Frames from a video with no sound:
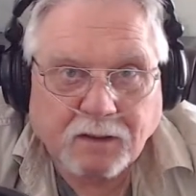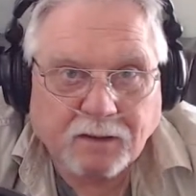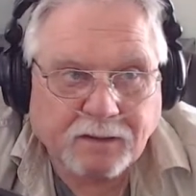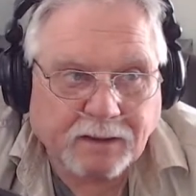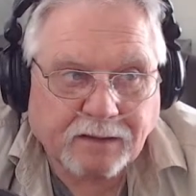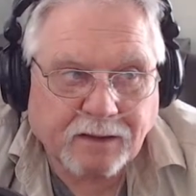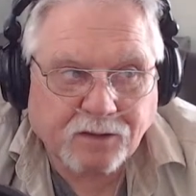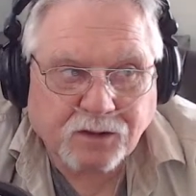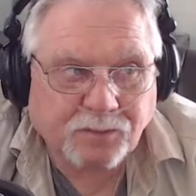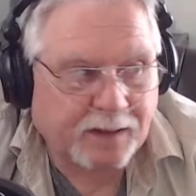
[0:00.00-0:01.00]
They
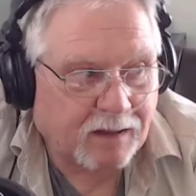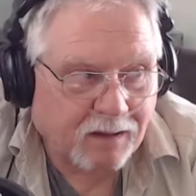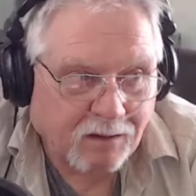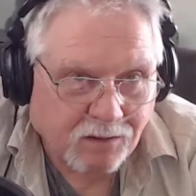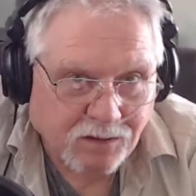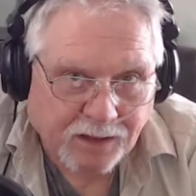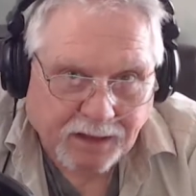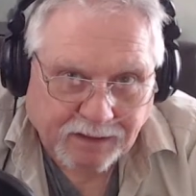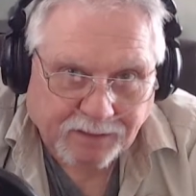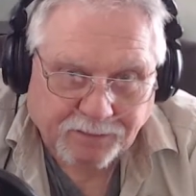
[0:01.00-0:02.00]
got
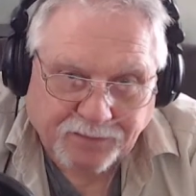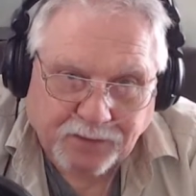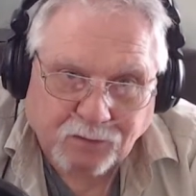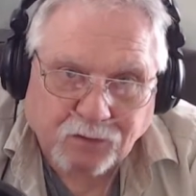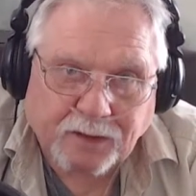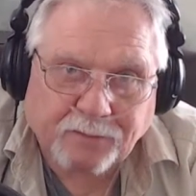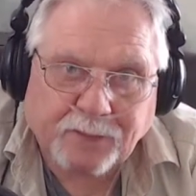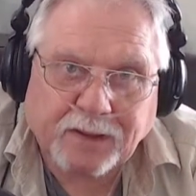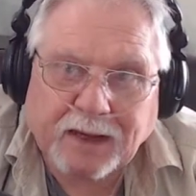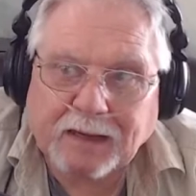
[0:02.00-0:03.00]
the federal
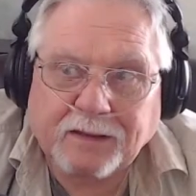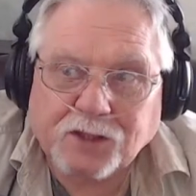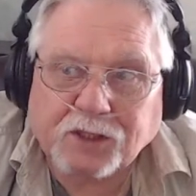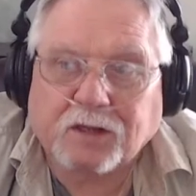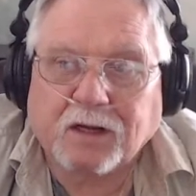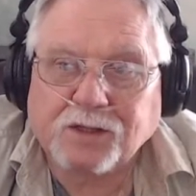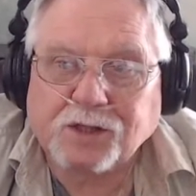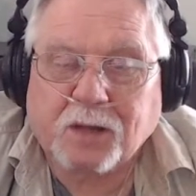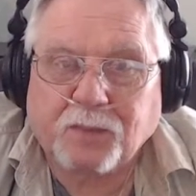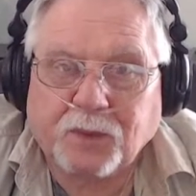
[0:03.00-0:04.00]
FBI and shit got to
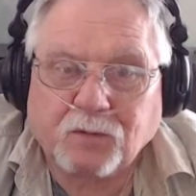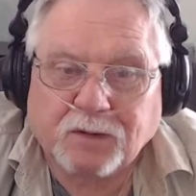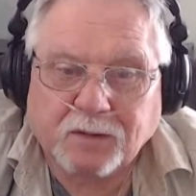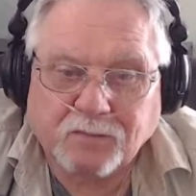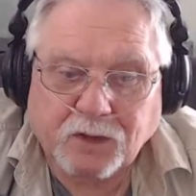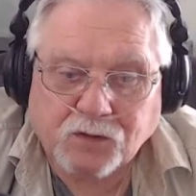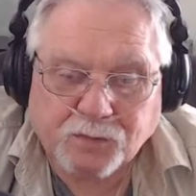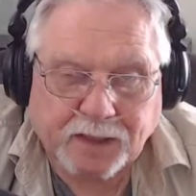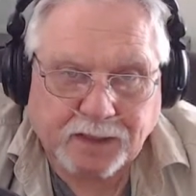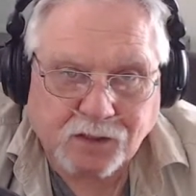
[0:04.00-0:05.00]
step in with them votes,
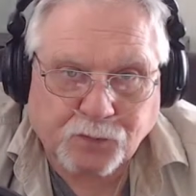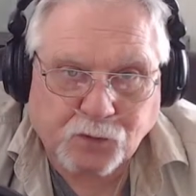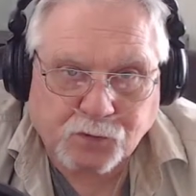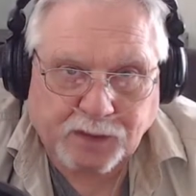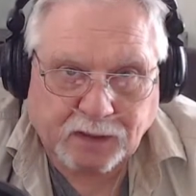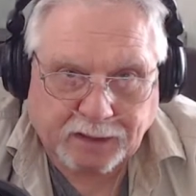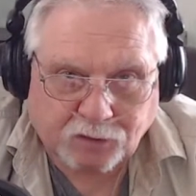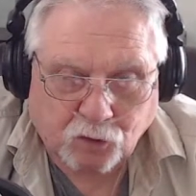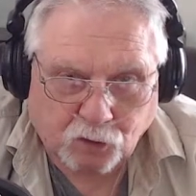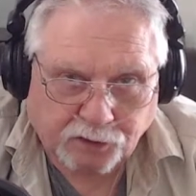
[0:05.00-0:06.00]
man. That's supposed to be like
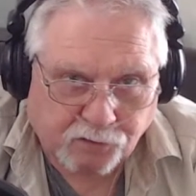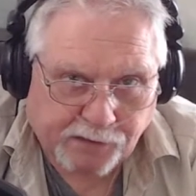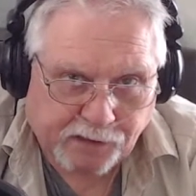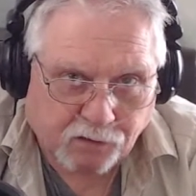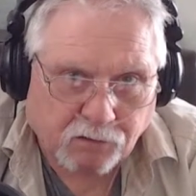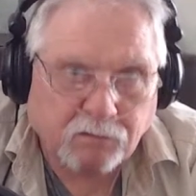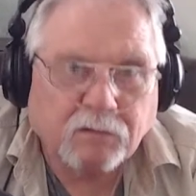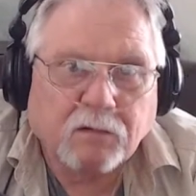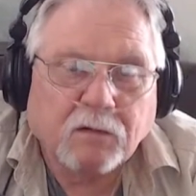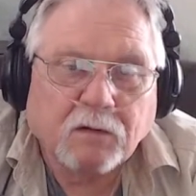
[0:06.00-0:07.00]
the Holy Grail.
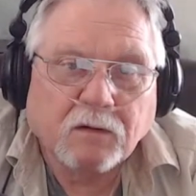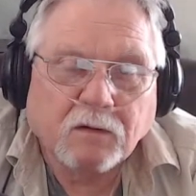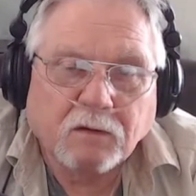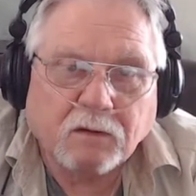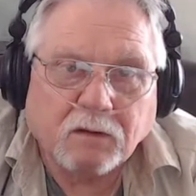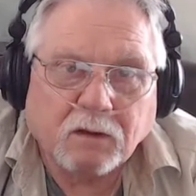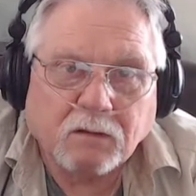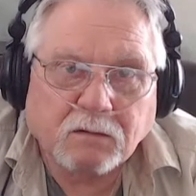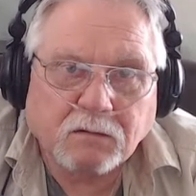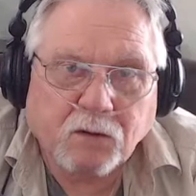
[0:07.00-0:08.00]

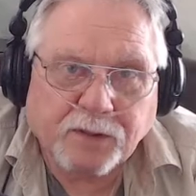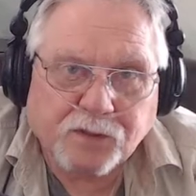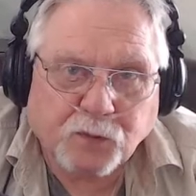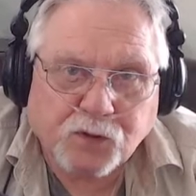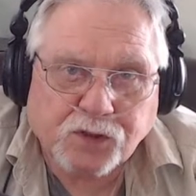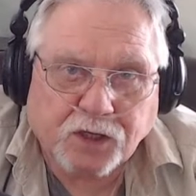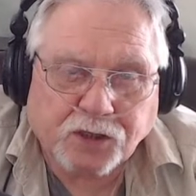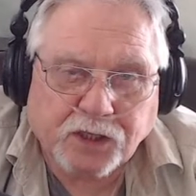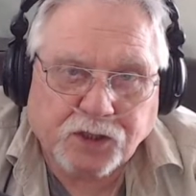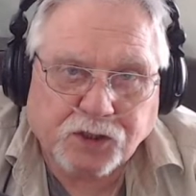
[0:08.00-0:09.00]
Nobody's supposed to touch
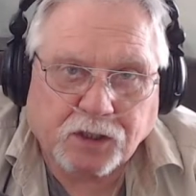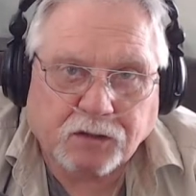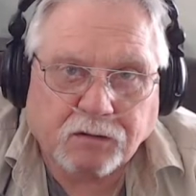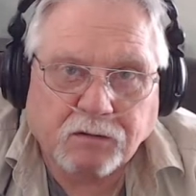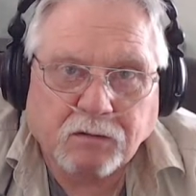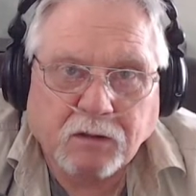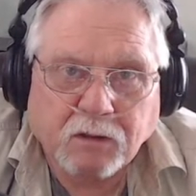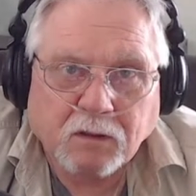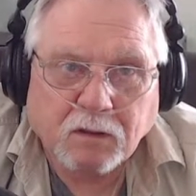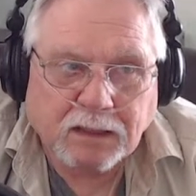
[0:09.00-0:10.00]
that shit.
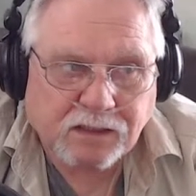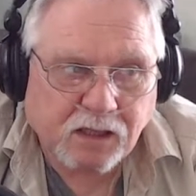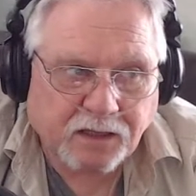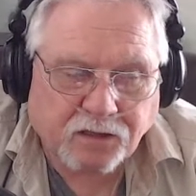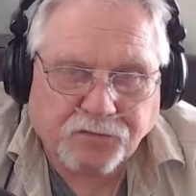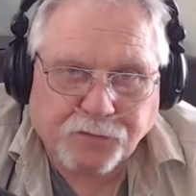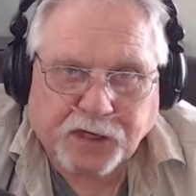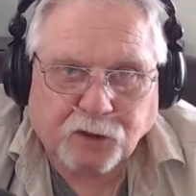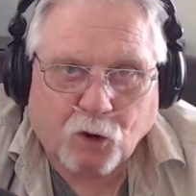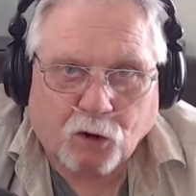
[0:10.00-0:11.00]
That's like the
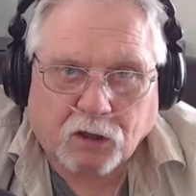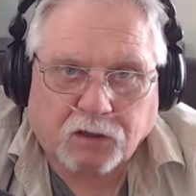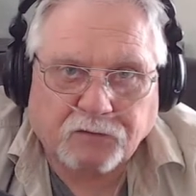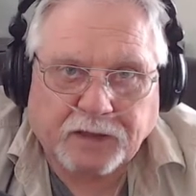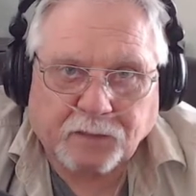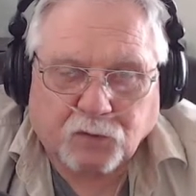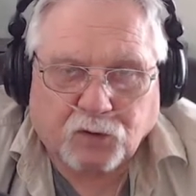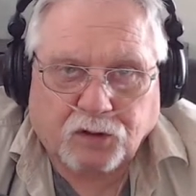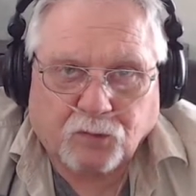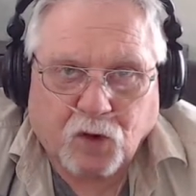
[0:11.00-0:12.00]
freaking ark of
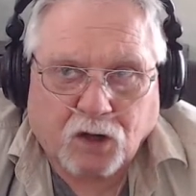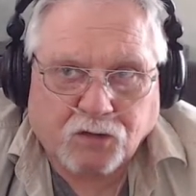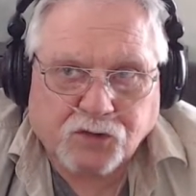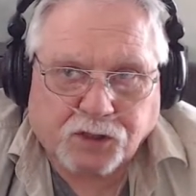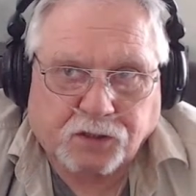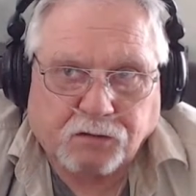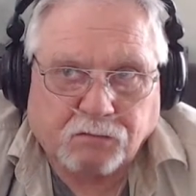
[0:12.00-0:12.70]
democracy.